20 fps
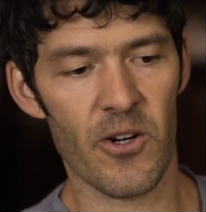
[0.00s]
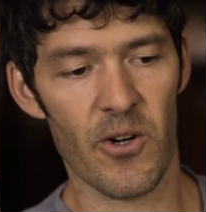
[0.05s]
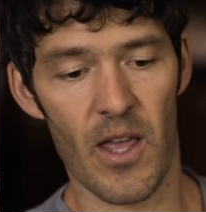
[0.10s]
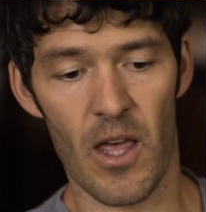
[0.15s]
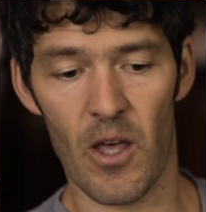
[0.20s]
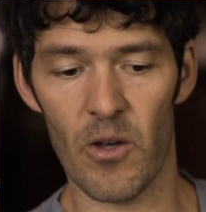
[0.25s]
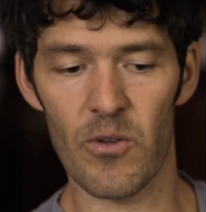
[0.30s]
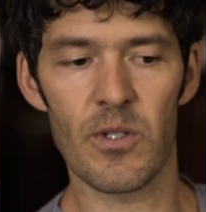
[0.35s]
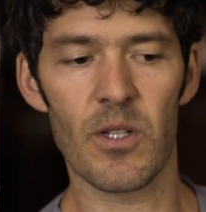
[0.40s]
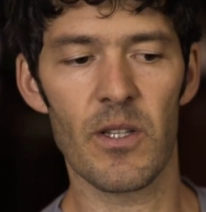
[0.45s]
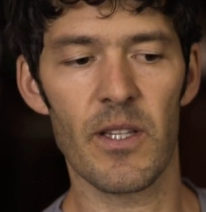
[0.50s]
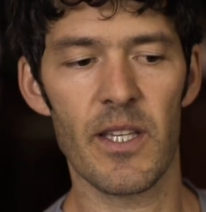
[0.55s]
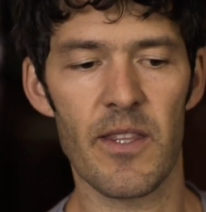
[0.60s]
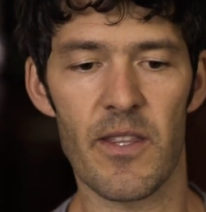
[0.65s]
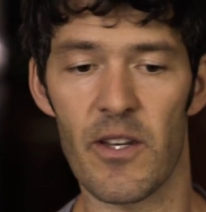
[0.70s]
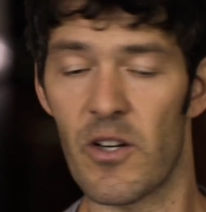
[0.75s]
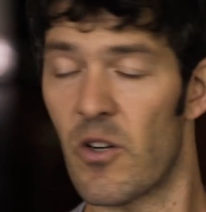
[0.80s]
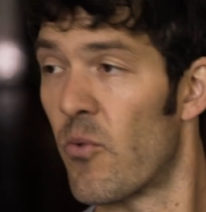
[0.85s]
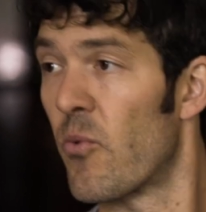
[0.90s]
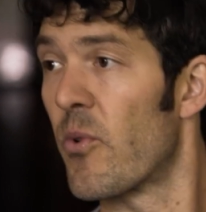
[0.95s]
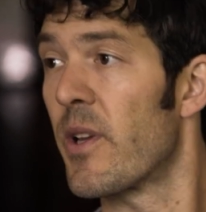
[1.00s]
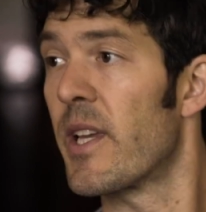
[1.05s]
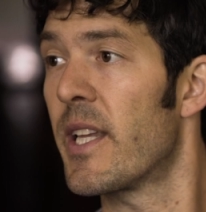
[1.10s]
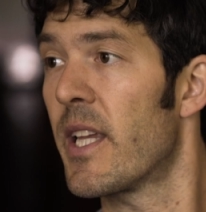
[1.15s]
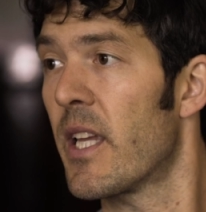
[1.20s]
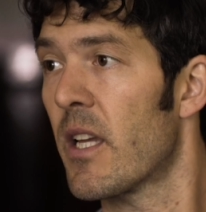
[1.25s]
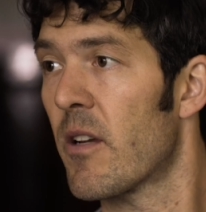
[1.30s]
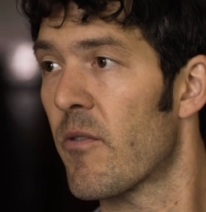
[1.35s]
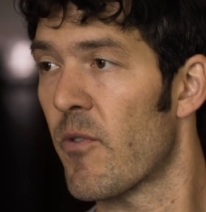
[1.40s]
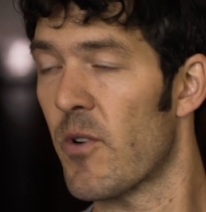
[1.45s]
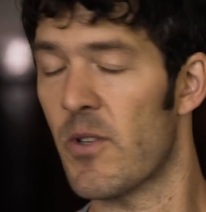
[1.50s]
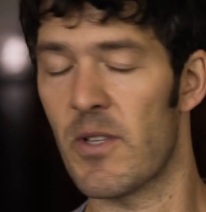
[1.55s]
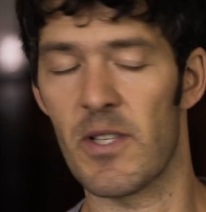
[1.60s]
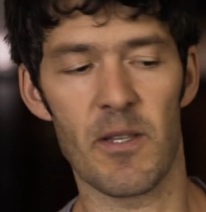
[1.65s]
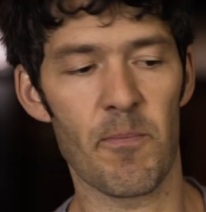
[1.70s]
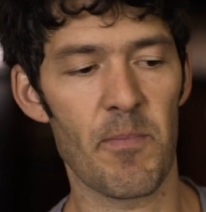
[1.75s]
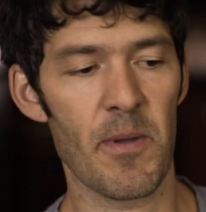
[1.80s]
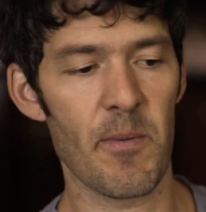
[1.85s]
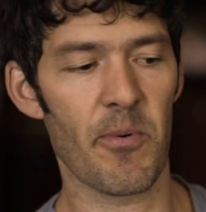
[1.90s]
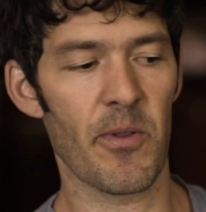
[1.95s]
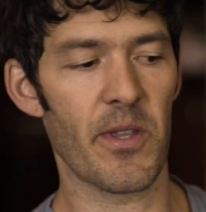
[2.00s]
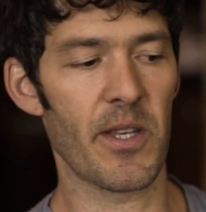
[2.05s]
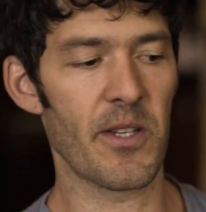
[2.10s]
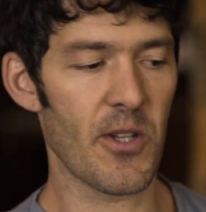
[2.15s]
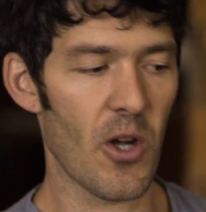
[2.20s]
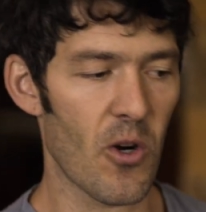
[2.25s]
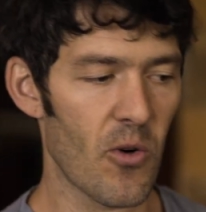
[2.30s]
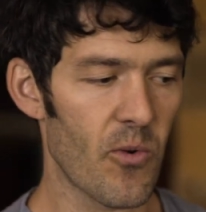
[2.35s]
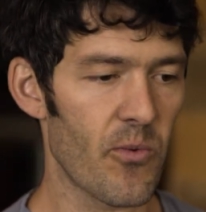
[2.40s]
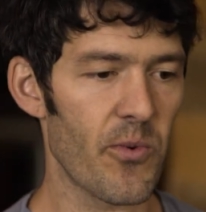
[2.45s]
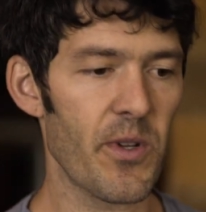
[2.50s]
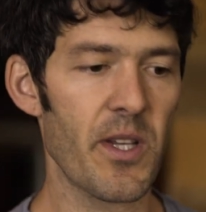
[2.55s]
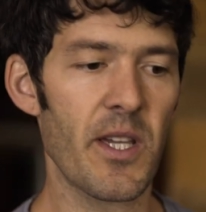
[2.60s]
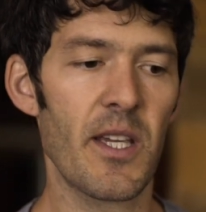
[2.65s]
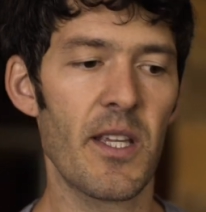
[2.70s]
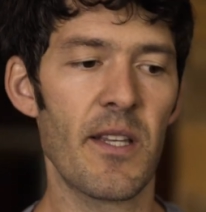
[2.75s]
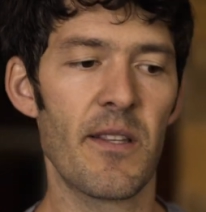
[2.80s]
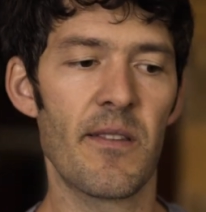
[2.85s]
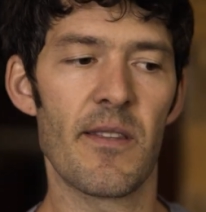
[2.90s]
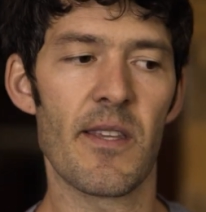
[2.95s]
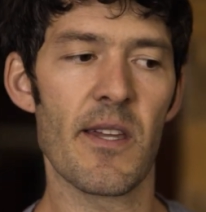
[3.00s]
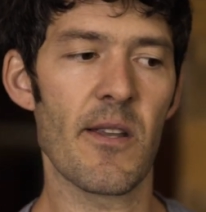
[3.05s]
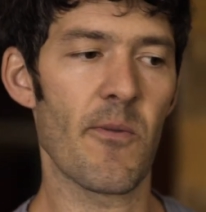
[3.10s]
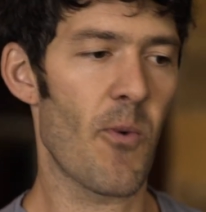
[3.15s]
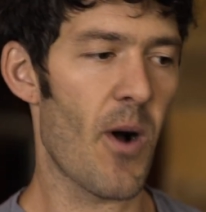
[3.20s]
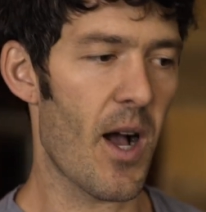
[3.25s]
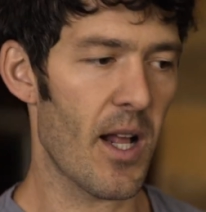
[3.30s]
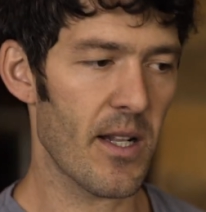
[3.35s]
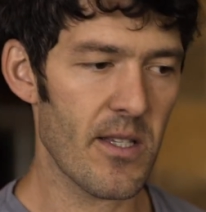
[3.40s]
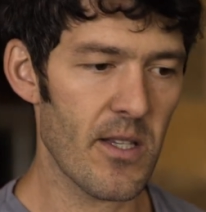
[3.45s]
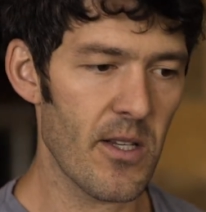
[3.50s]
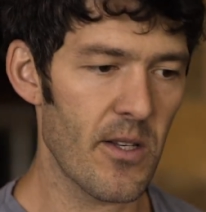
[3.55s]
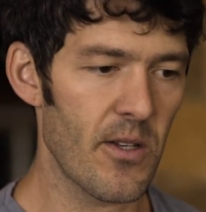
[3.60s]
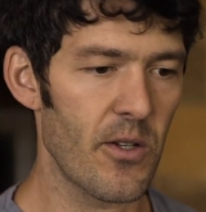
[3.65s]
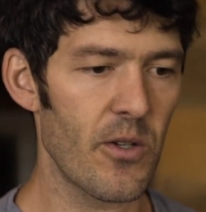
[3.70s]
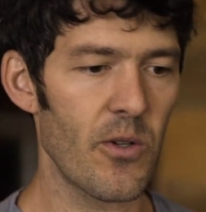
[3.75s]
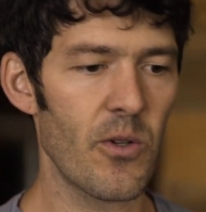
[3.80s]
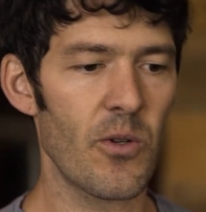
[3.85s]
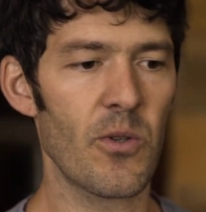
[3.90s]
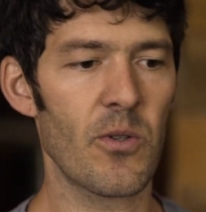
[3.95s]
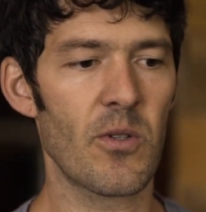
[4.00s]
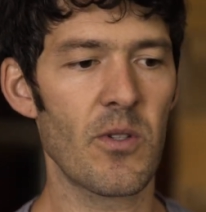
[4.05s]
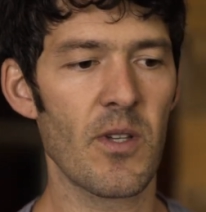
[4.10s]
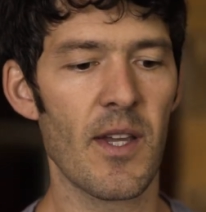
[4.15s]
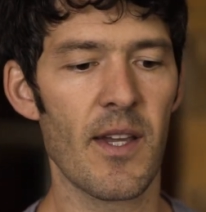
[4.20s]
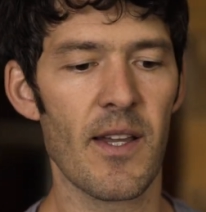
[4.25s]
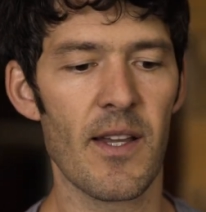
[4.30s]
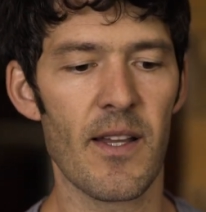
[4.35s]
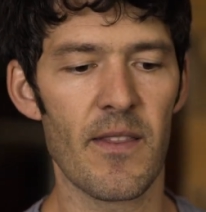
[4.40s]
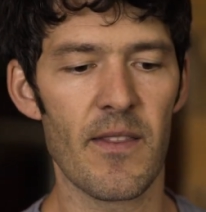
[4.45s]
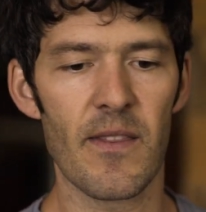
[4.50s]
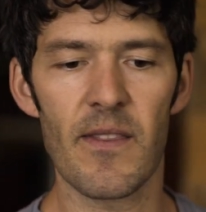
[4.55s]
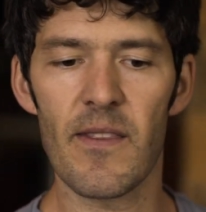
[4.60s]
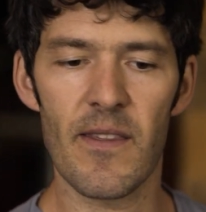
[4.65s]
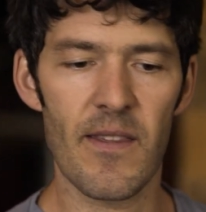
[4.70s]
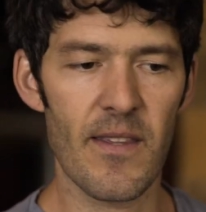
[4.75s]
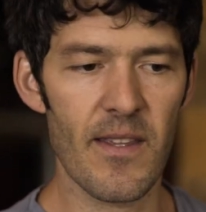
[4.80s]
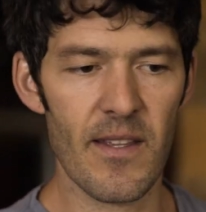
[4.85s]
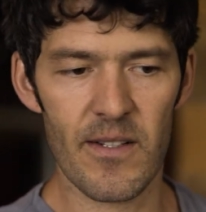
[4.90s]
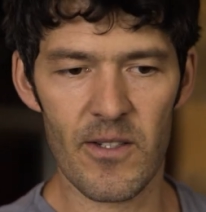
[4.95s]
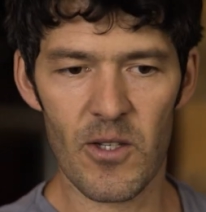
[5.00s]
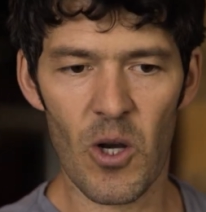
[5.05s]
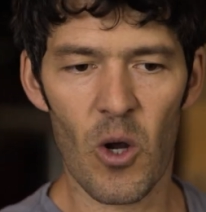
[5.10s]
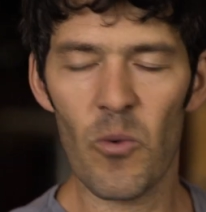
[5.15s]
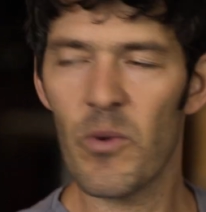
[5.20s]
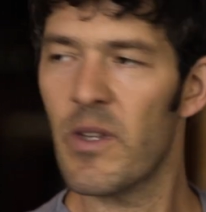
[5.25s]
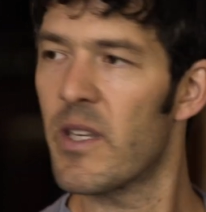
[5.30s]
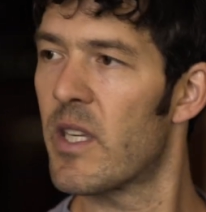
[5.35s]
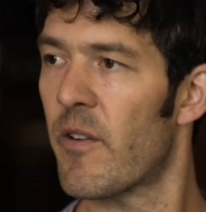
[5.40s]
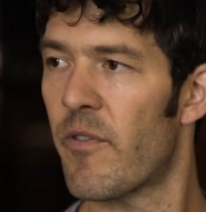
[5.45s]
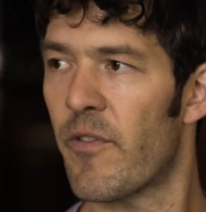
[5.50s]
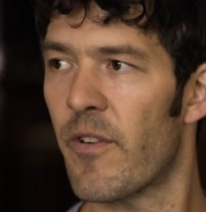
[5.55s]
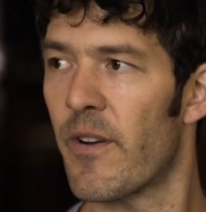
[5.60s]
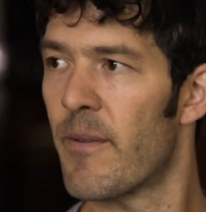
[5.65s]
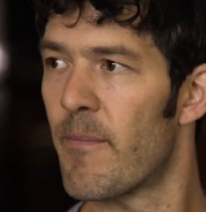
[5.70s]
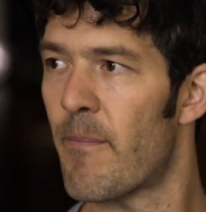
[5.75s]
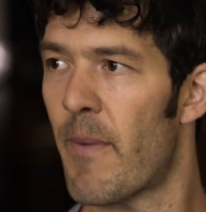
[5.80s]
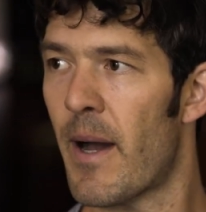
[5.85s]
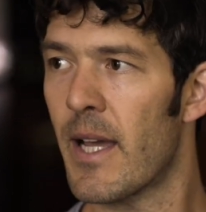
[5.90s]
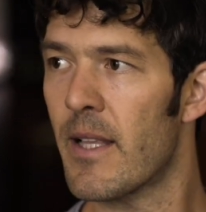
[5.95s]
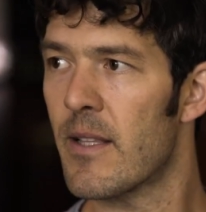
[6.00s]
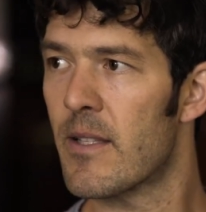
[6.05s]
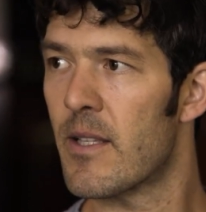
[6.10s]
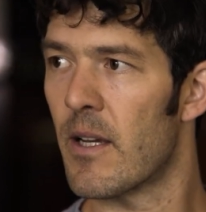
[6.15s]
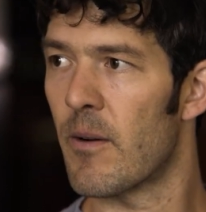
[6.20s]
that are elderly, that are reading, versus the people that don't read, that watch the news. A totally different